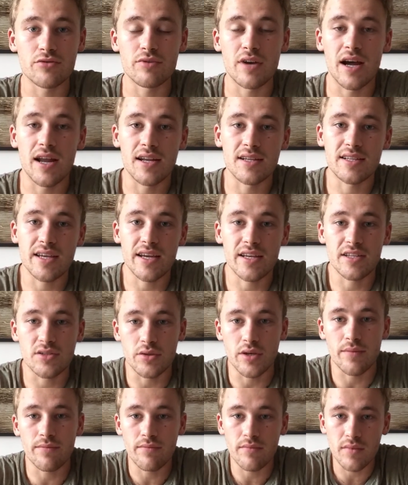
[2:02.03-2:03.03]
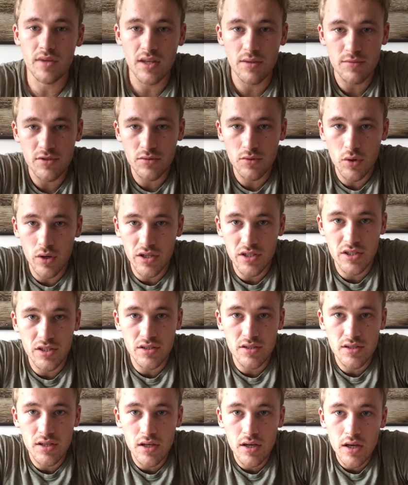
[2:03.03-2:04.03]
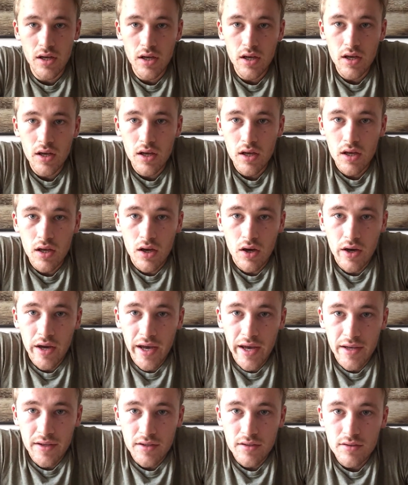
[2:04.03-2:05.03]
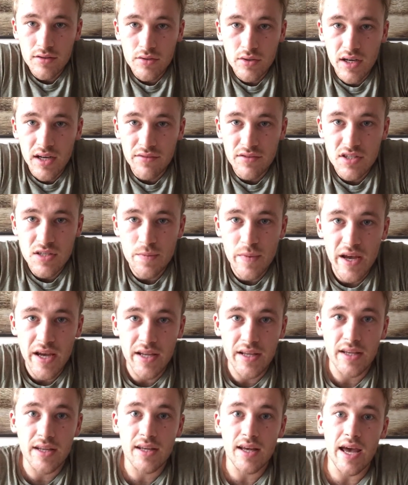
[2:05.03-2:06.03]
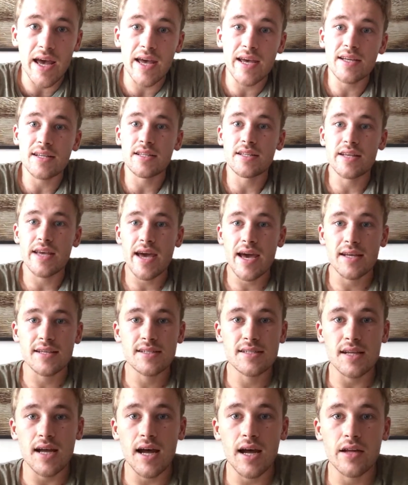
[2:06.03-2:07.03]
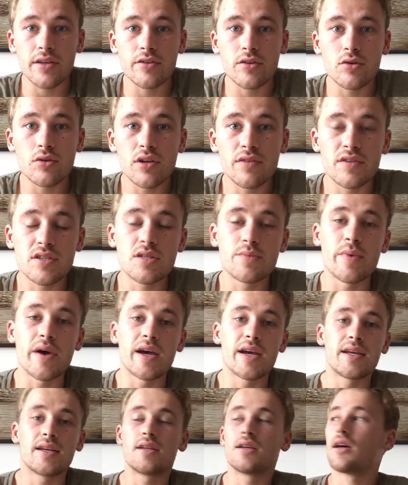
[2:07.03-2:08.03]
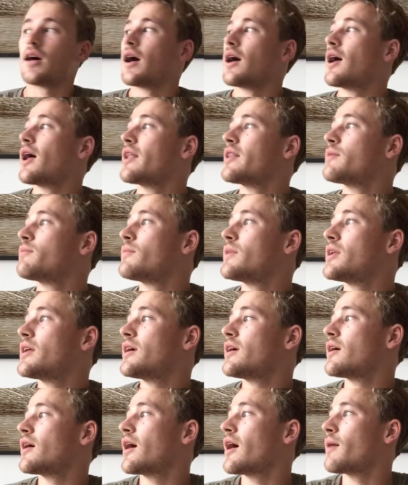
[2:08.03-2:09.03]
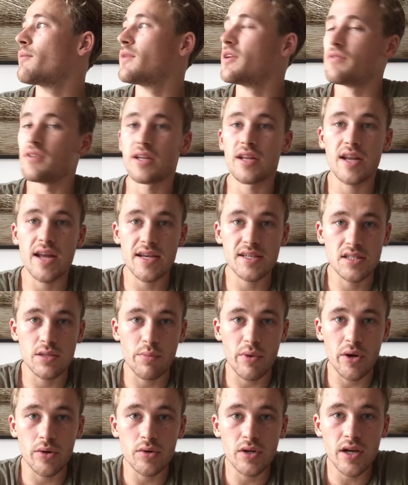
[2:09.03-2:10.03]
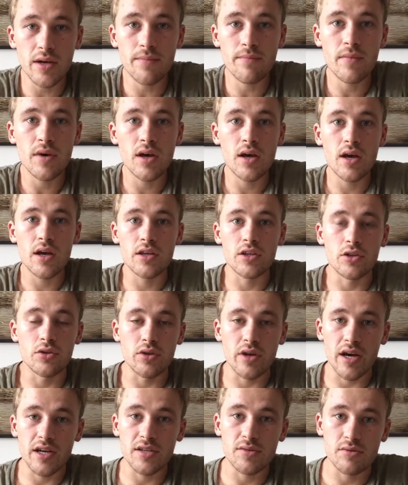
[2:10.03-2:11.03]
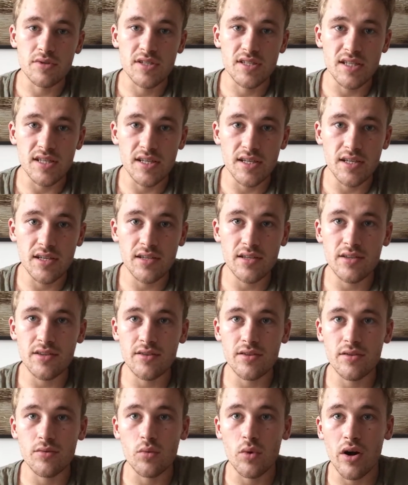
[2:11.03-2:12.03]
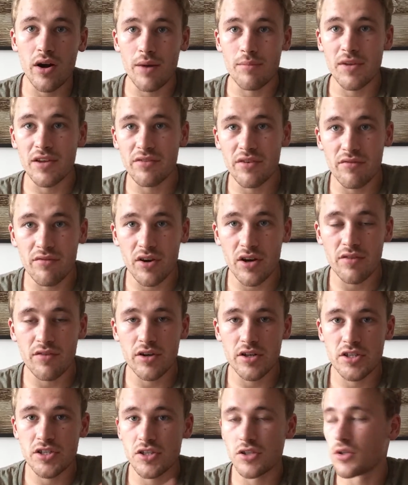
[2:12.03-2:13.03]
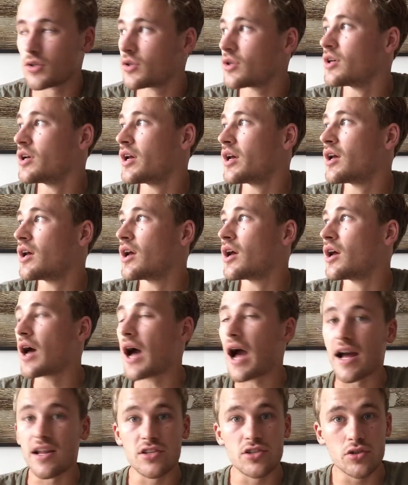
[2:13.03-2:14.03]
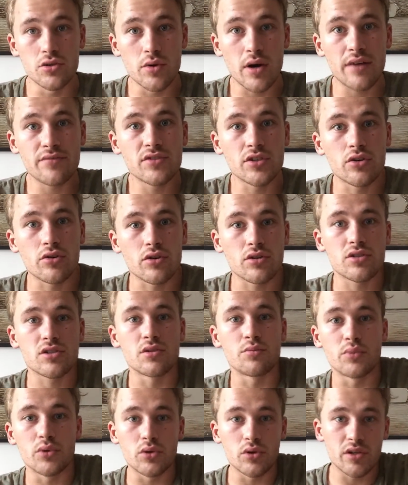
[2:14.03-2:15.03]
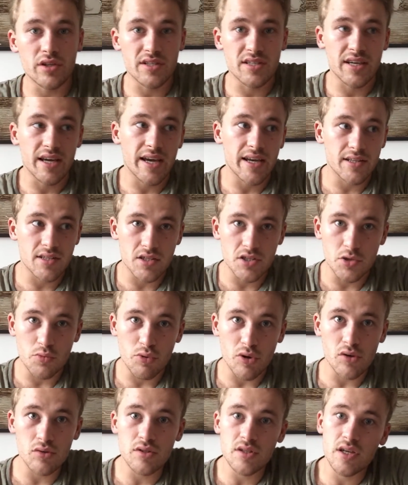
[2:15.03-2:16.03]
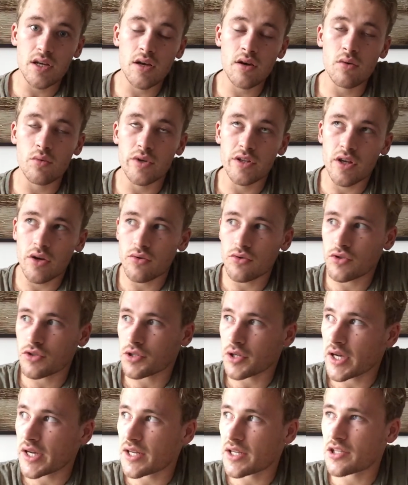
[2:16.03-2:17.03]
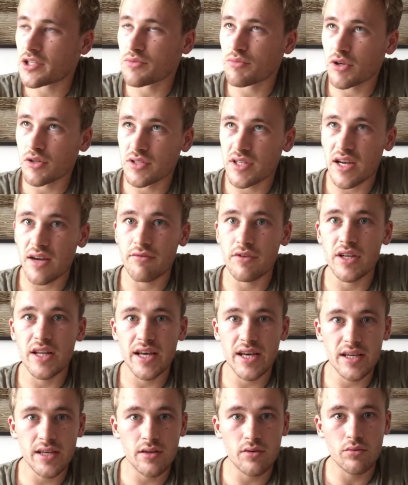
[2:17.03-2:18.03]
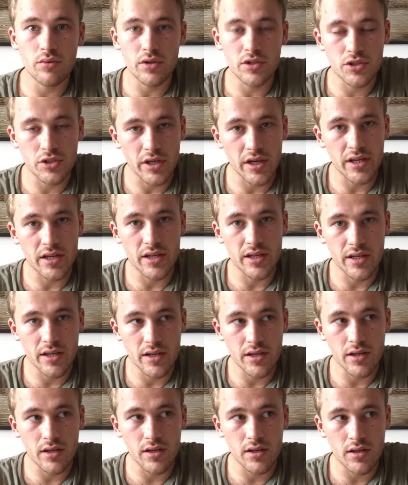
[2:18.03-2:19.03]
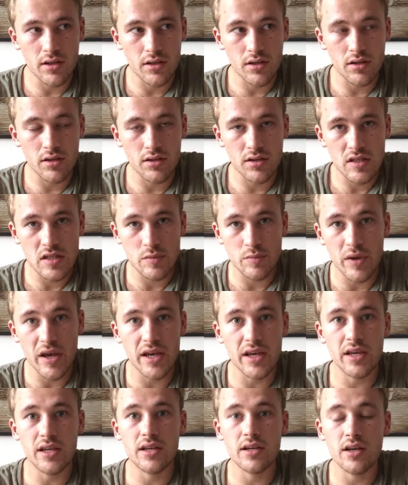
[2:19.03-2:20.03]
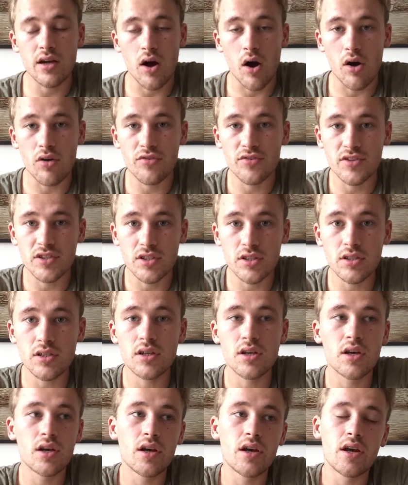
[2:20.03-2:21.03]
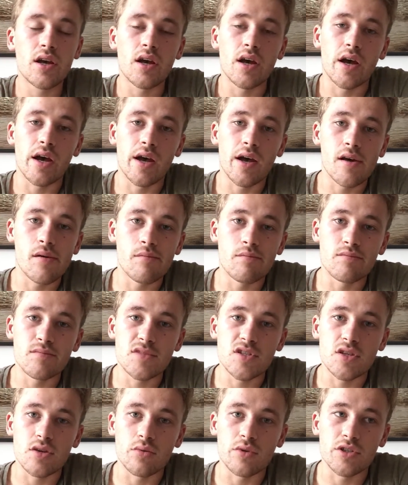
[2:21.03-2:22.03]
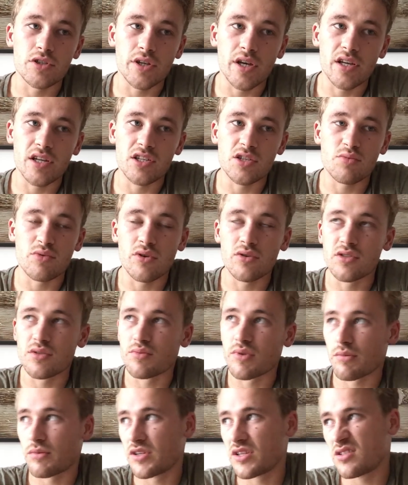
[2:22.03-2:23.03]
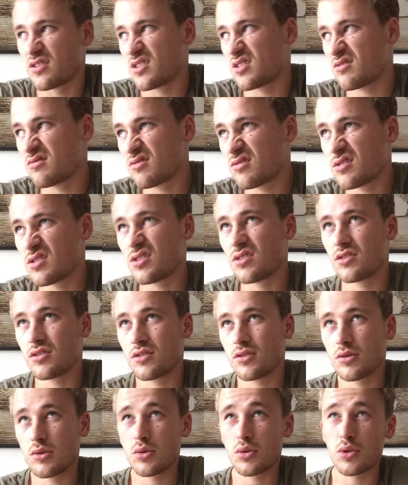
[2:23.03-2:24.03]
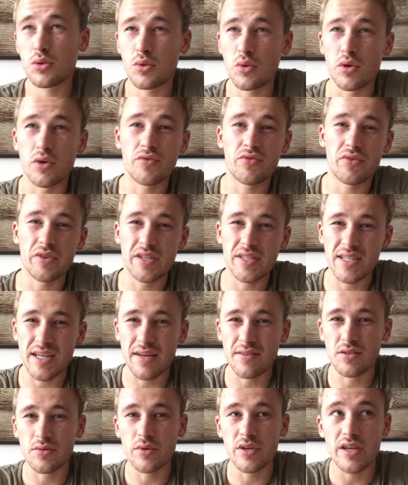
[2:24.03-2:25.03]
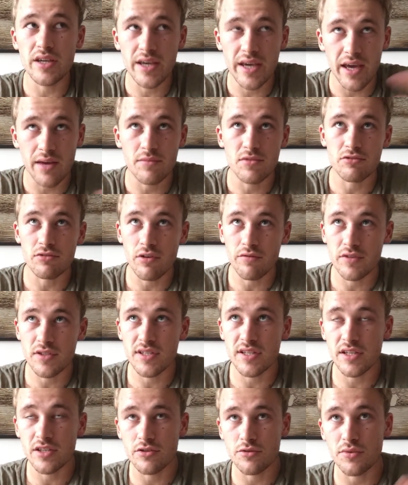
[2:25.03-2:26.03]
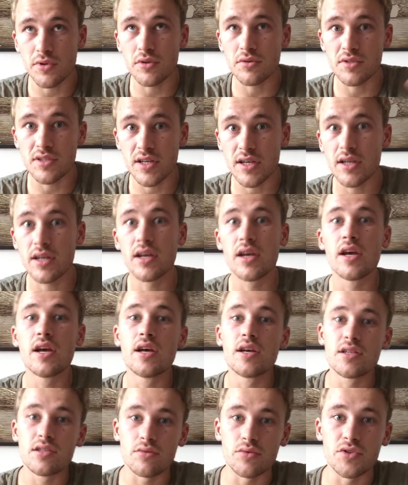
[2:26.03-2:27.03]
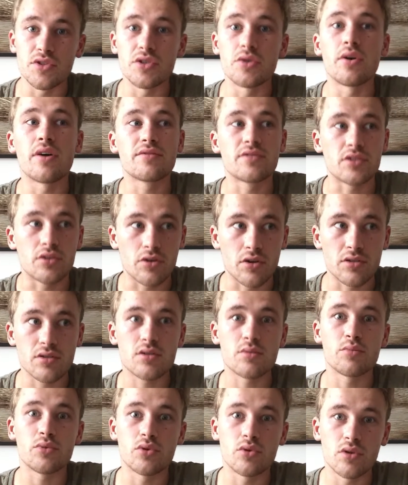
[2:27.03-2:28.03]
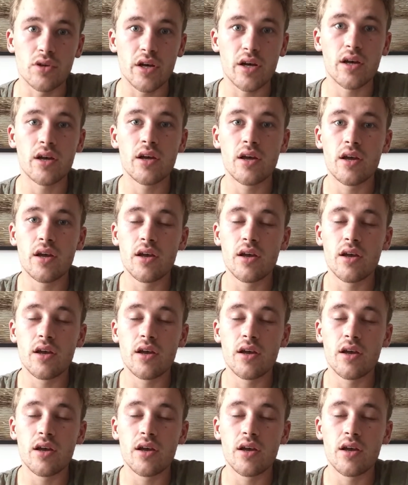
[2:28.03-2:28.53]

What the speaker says: Right, let's get into it. Give me some questions. Okay, do I live in Spain? Aiden, yes, I do live in Spain. At the minute, I'm living in Estepona. You guys will see where I'm living very, very soon. I do have to cross the border to get into Gibraltar. We don't train in Gibraltar every day. We train in Spain often. So we train in Gibraltar probably 2 or 3 times a week. Games are obviously in Gibraltar, so we do have to cross the border.